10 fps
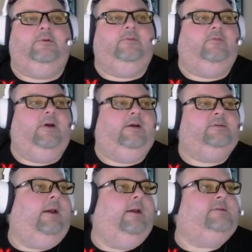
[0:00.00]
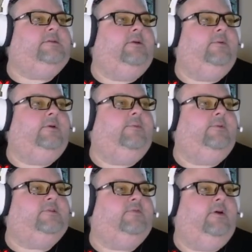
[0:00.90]
fast. And so you end up
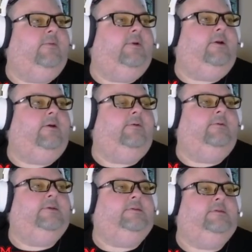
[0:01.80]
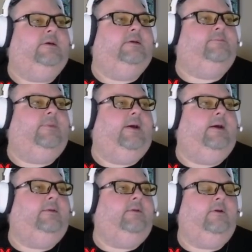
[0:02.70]
with this file right here that says
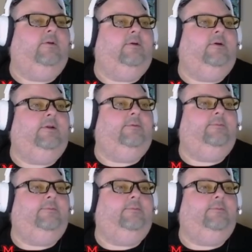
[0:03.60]
bad. You click on it.